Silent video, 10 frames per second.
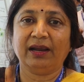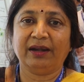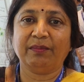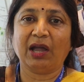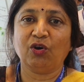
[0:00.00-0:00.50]

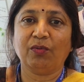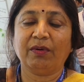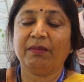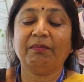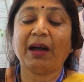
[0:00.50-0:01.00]
and
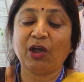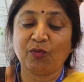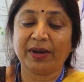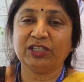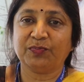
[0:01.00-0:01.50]

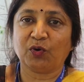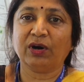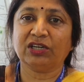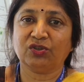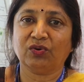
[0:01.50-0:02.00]
biomass
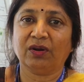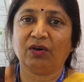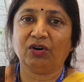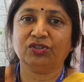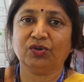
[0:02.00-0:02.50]
products
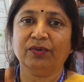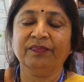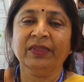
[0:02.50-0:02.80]
also.